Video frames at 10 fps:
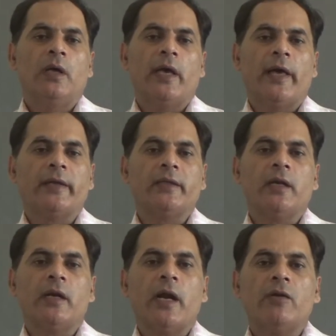
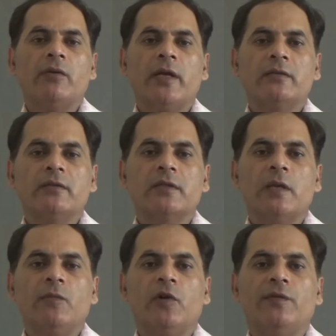Another nitrogen has the
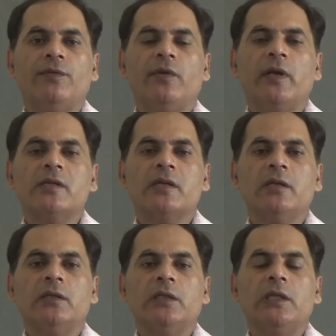same
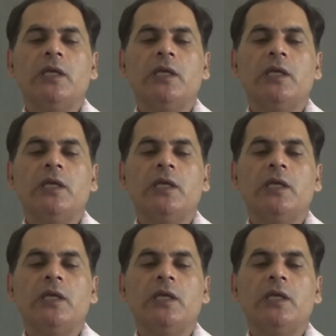configuration.